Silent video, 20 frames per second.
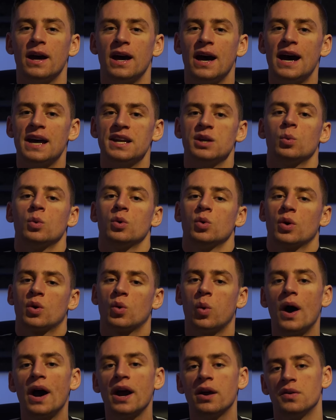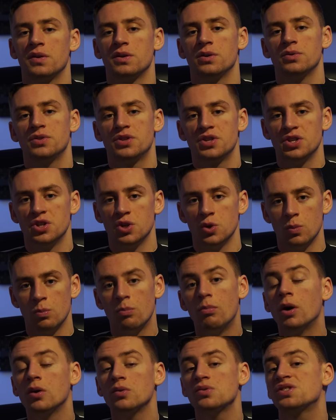and it will require you to do
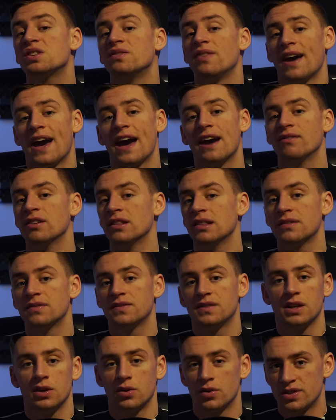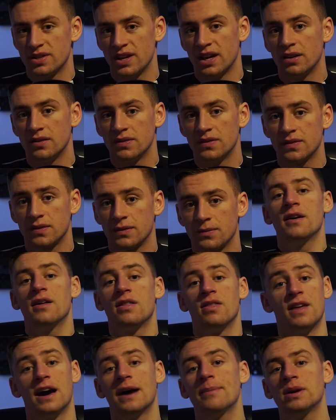most of the heavy lifting yourself.
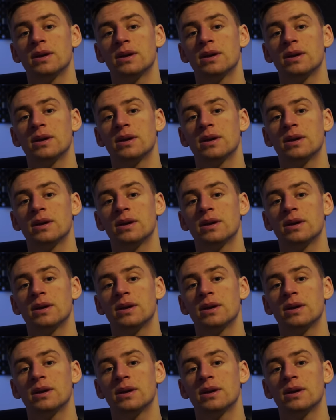That